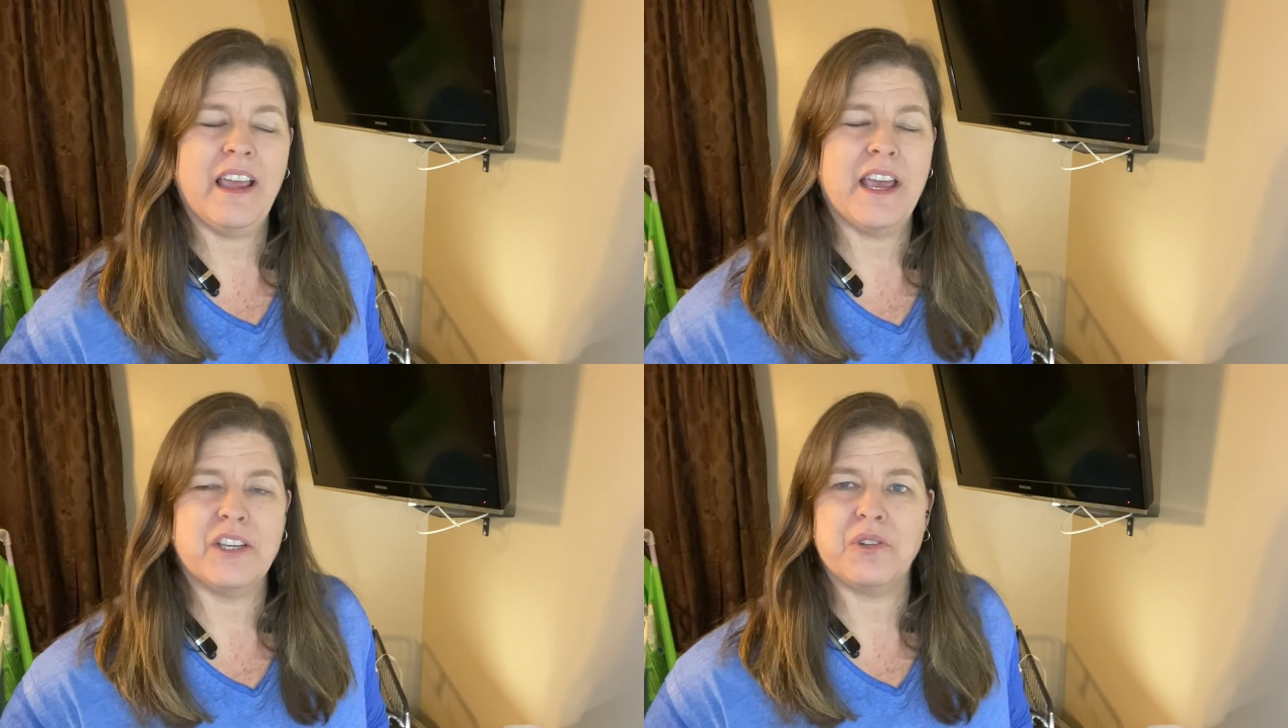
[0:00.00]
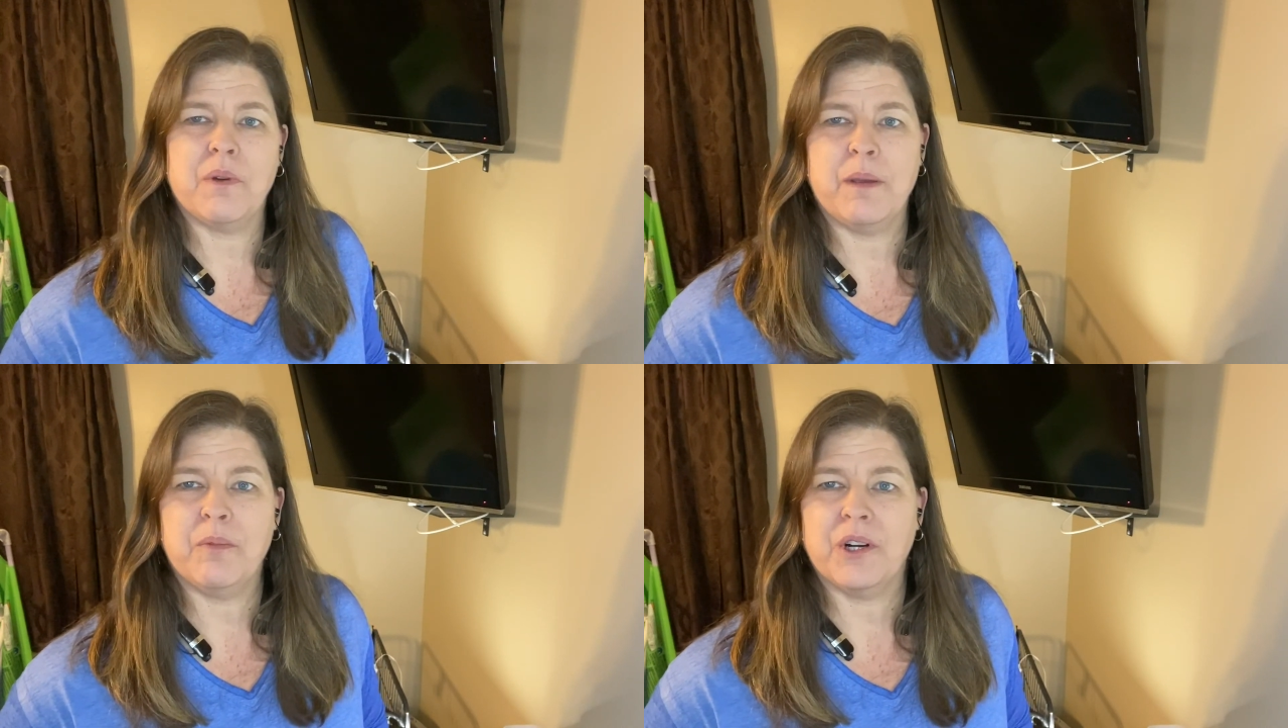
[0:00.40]
as
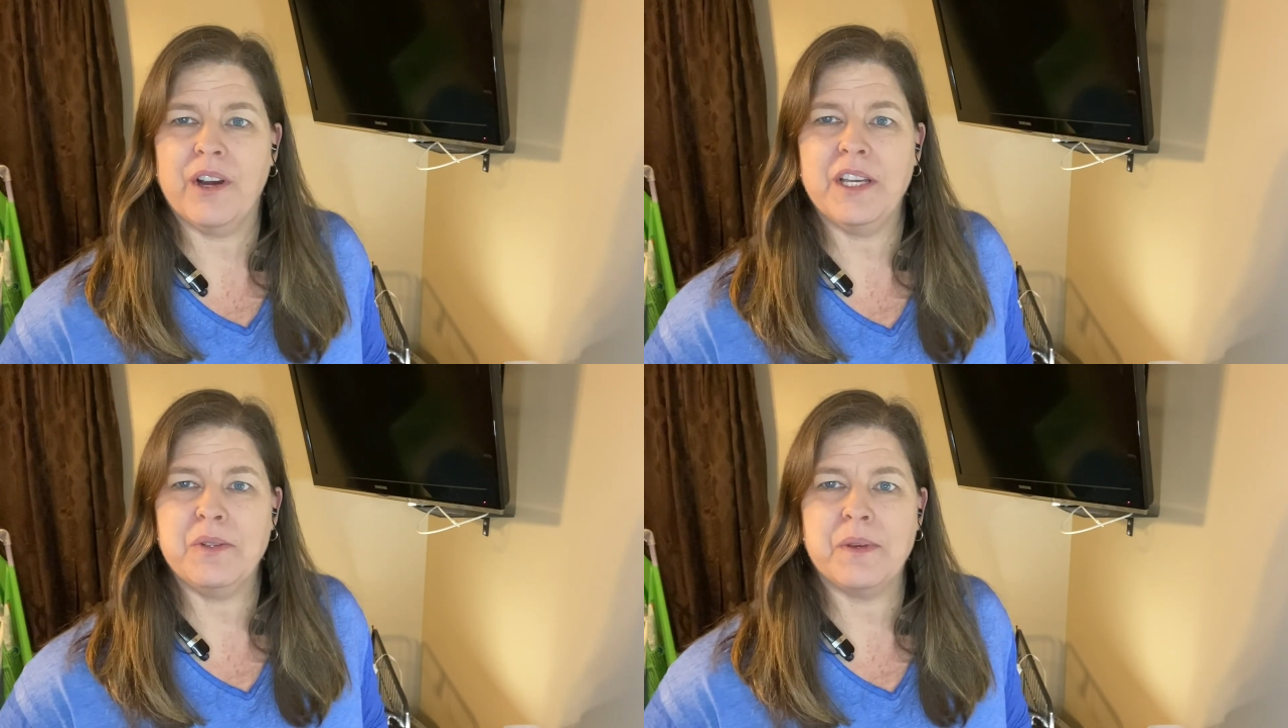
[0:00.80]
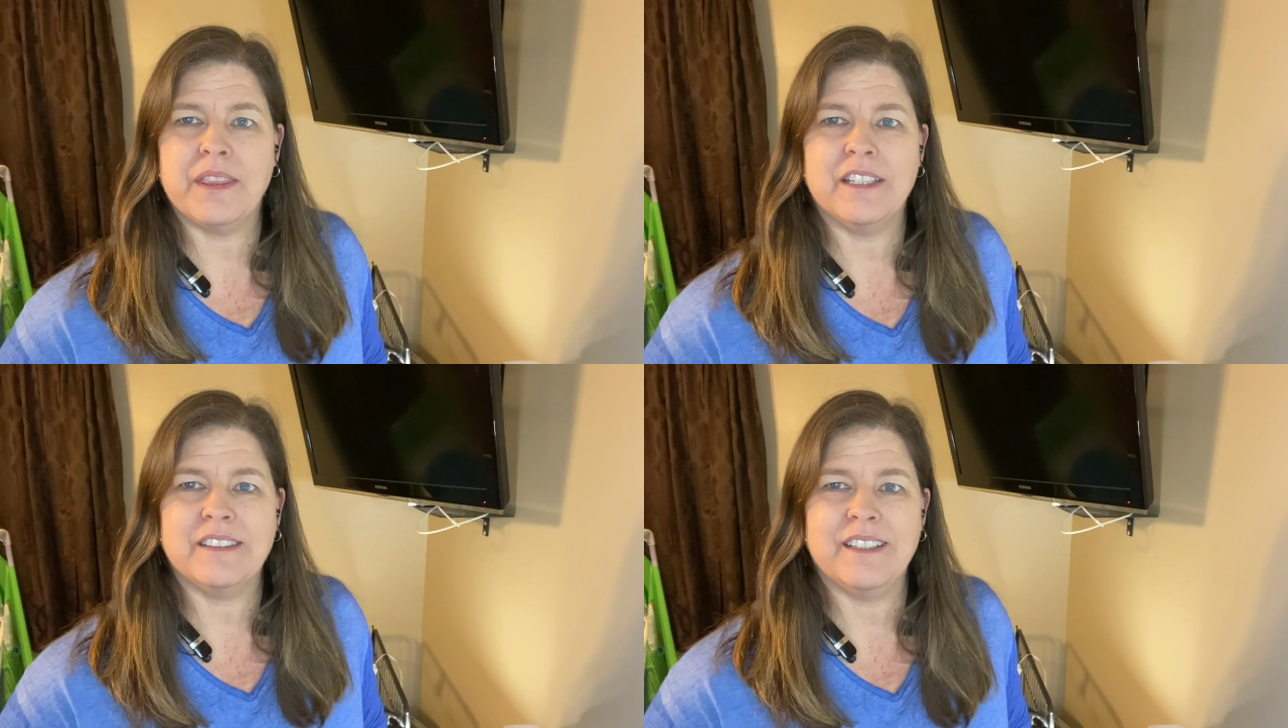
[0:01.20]
we progress with
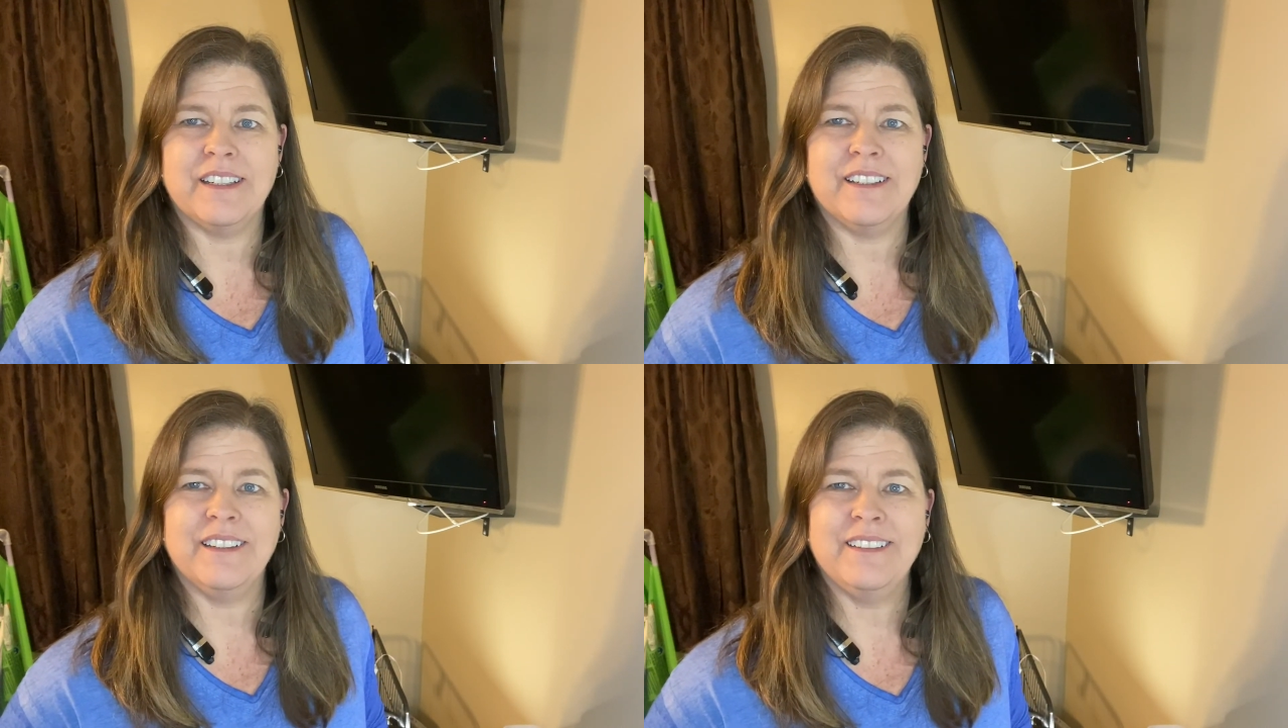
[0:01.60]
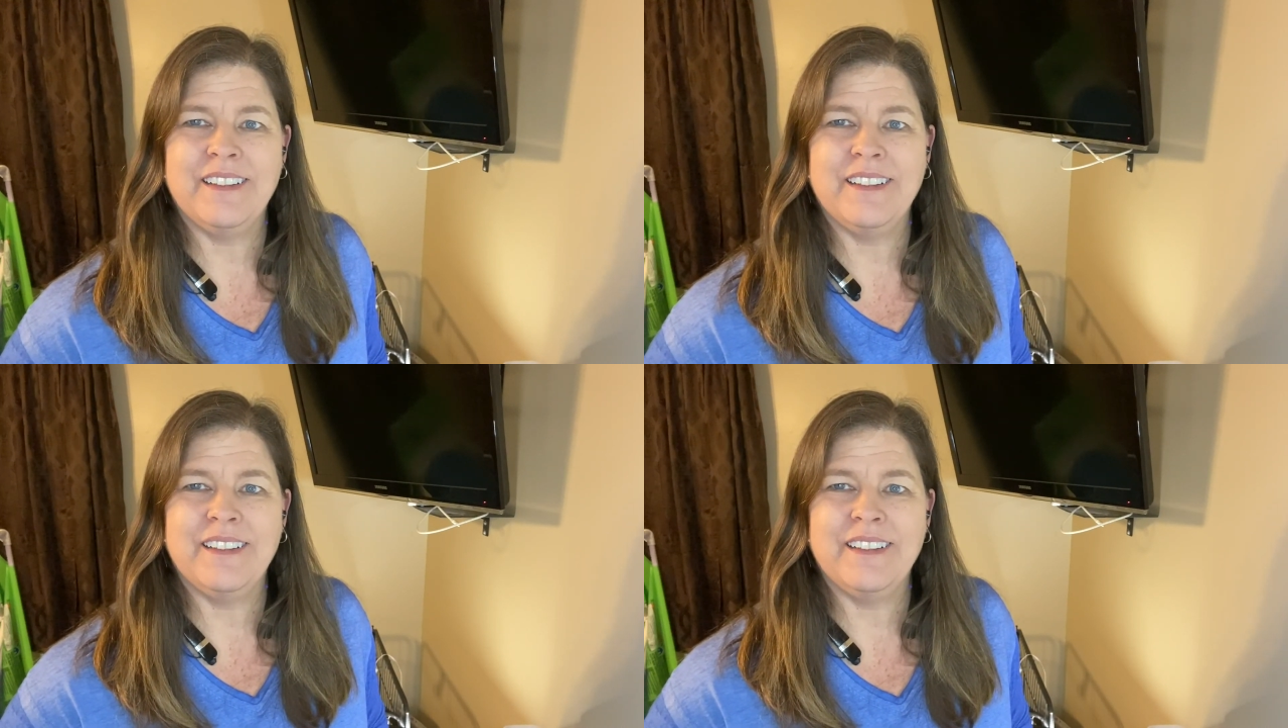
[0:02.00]
this litter.